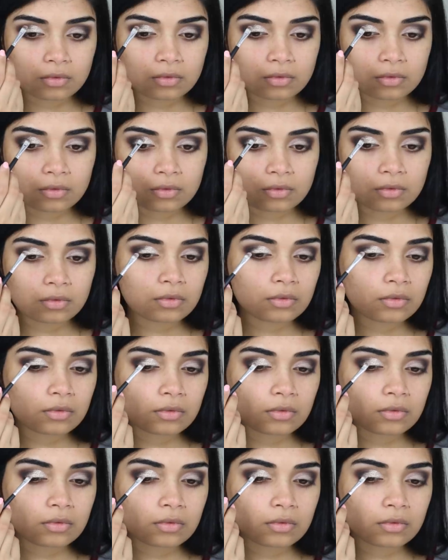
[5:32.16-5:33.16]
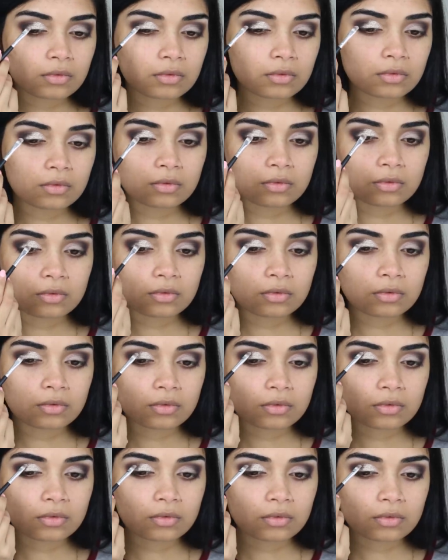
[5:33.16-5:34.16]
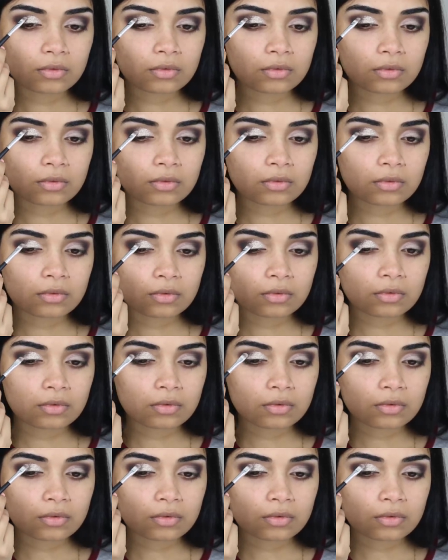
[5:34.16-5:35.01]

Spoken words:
(no one is talking)